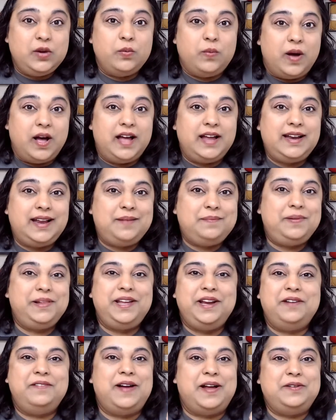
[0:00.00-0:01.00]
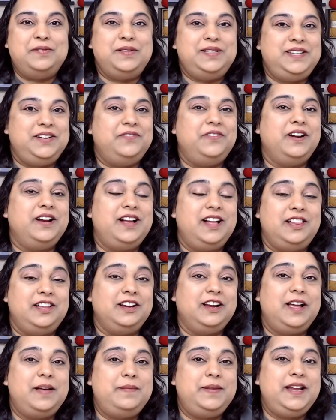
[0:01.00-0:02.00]
want and play around with different color
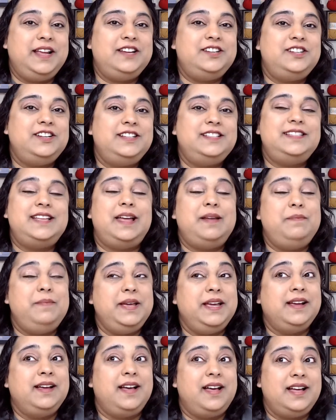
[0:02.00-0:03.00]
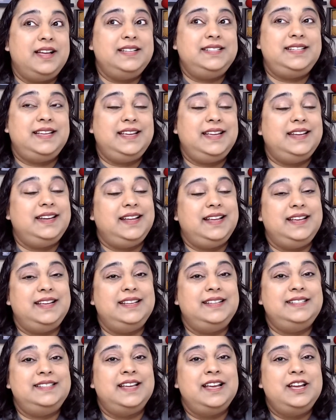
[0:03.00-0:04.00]
combinations. And because it is